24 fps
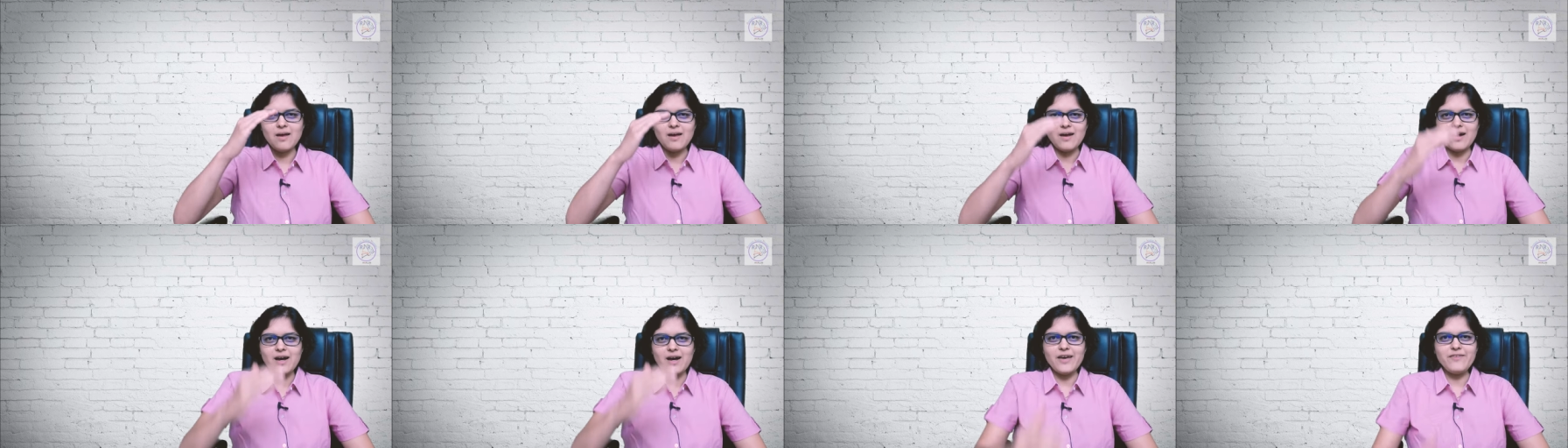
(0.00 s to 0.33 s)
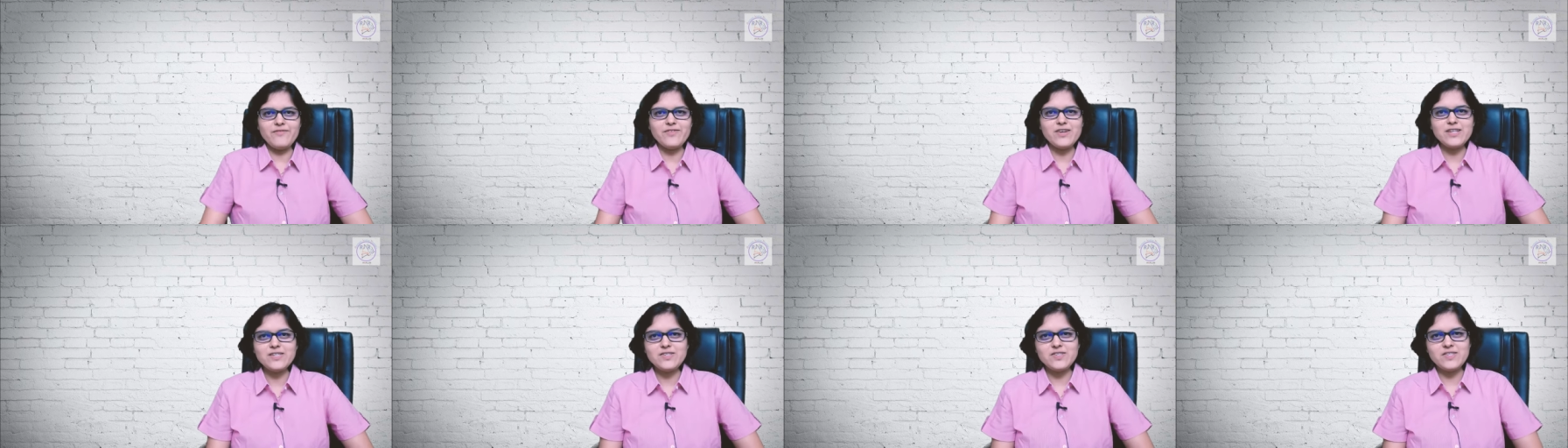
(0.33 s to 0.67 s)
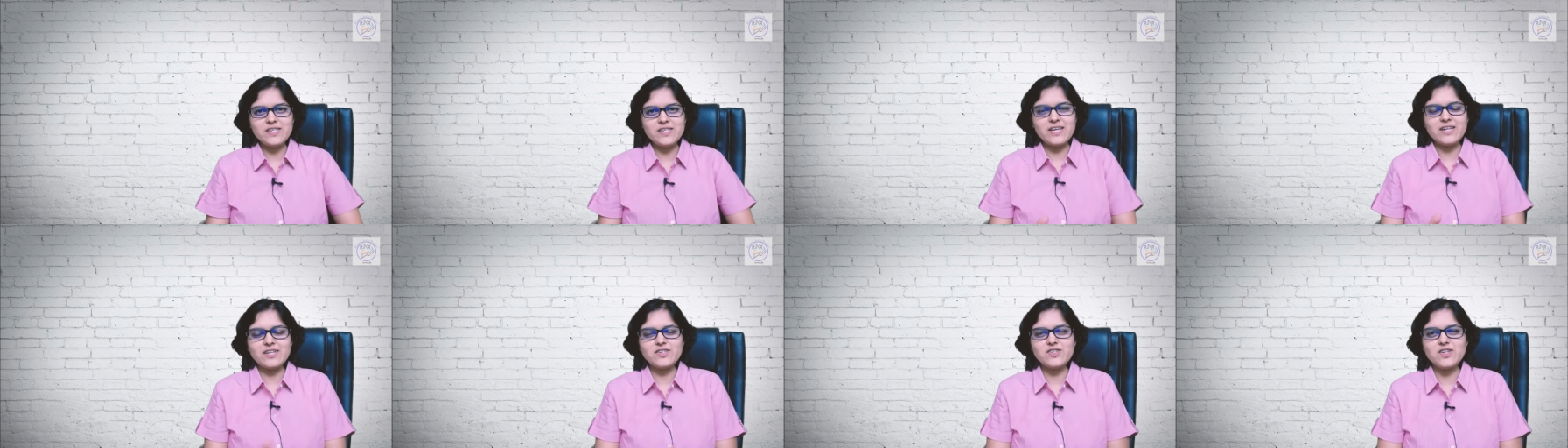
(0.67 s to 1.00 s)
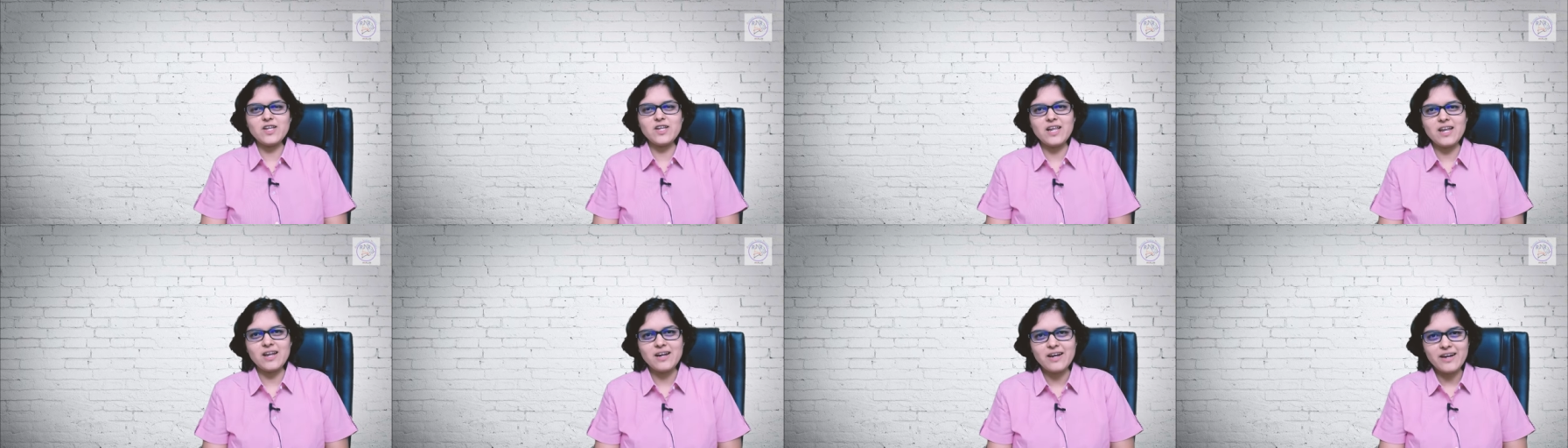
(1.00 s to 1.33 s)
Hi friends, C A
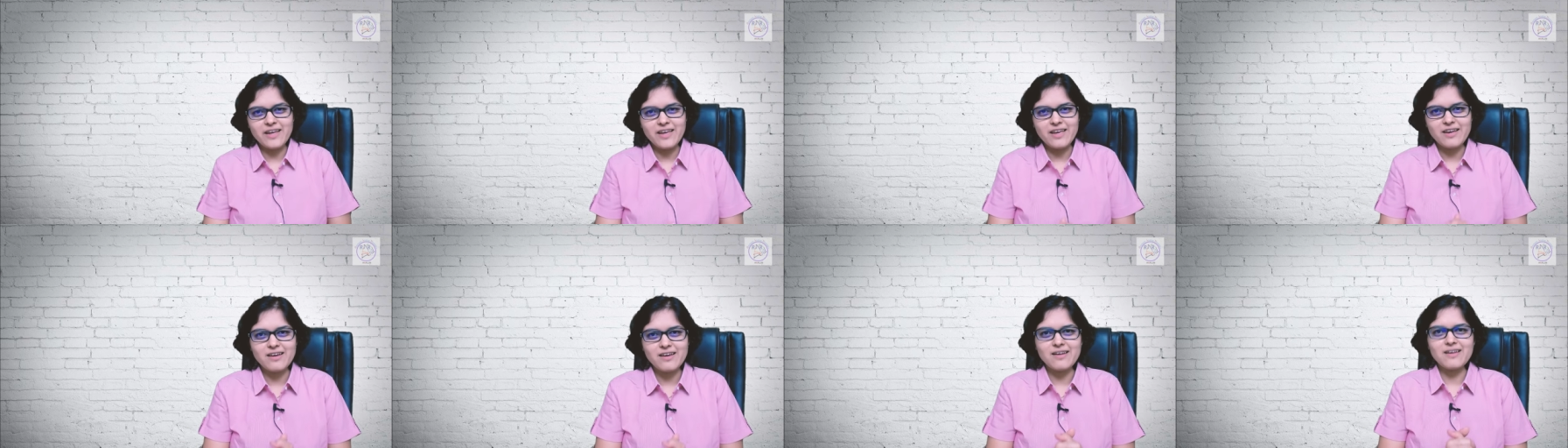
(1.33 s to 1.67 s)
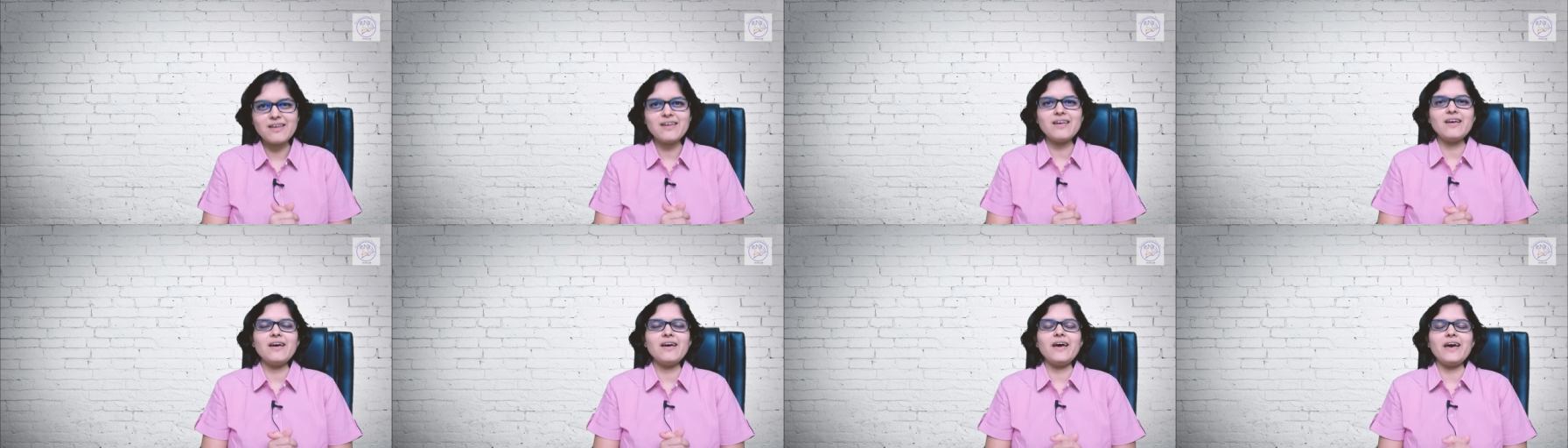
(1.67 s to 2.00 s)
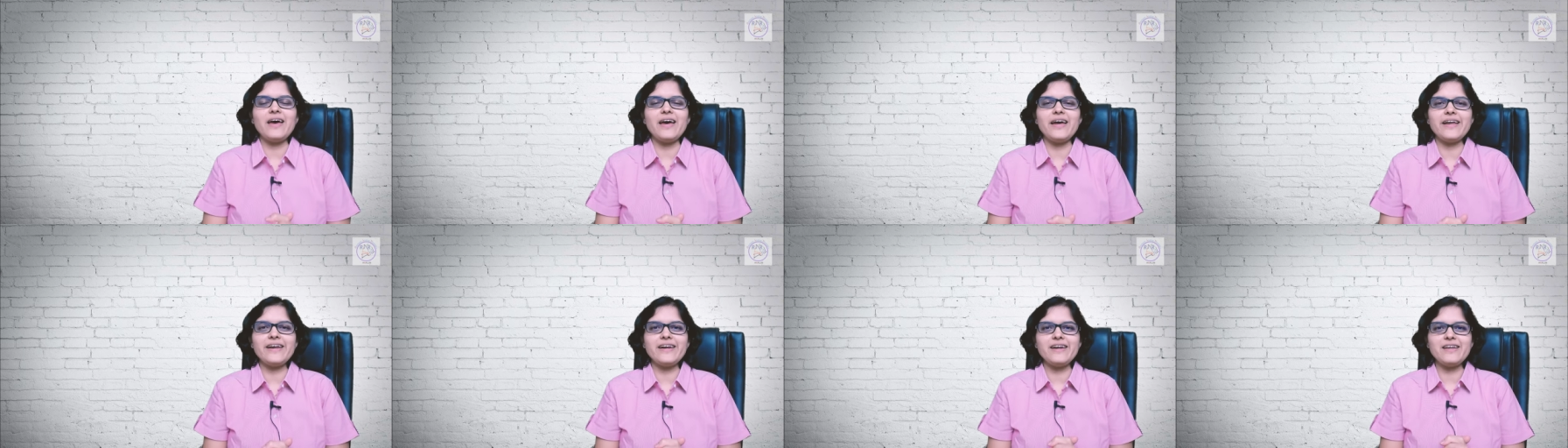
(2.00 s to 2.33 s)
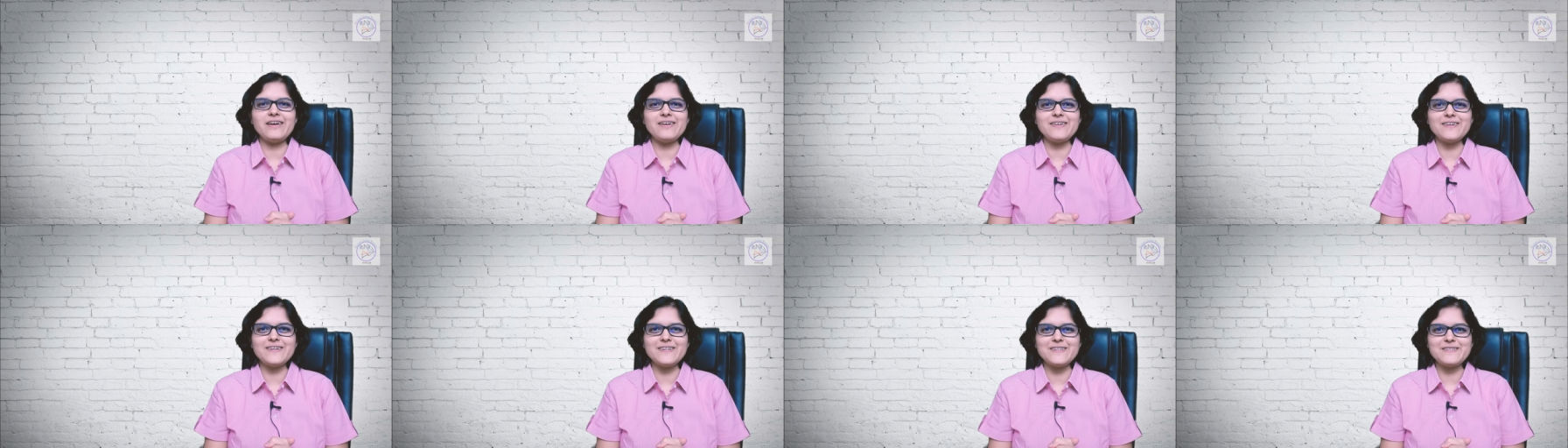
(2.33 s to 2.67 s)
Rachana Phadke Ranade here, and
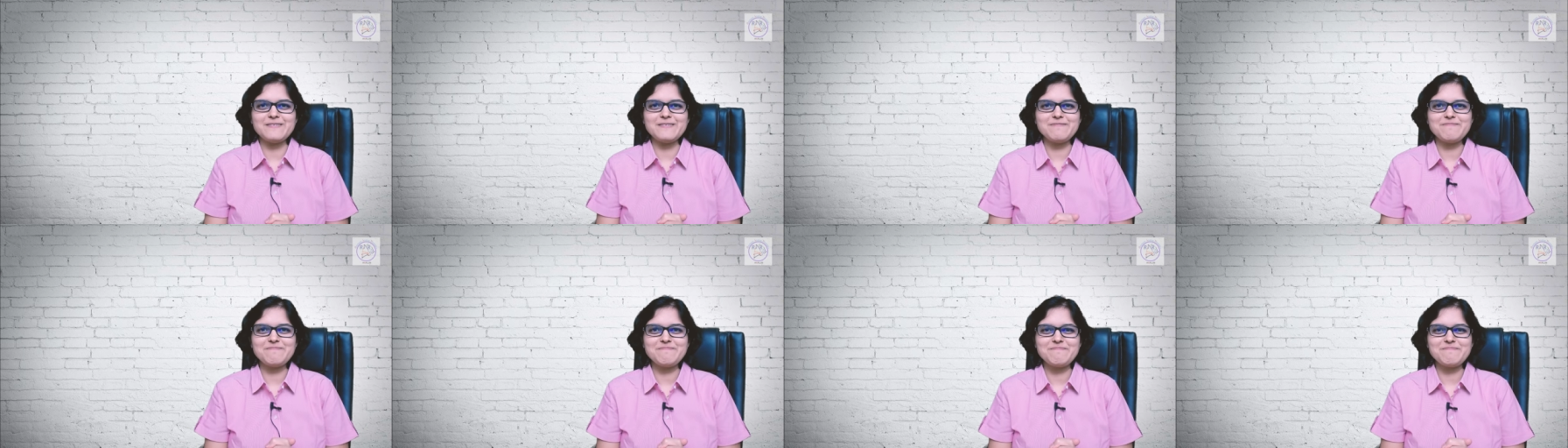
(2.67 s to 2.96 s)
uh,